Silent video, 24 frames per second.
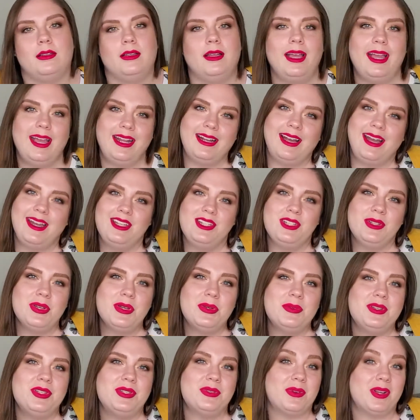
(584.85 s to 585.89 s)
And high school
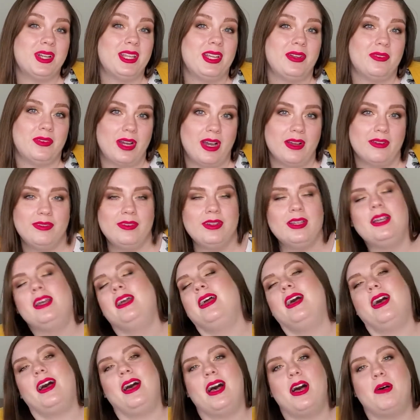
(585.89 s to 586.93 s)
was really rough.
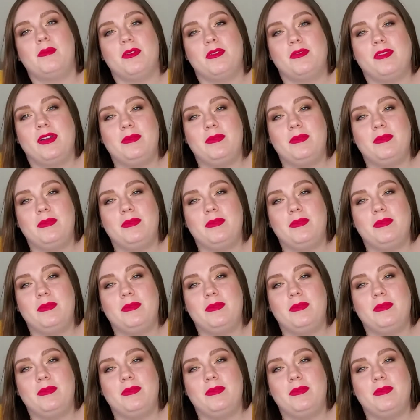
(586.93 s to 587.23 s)
if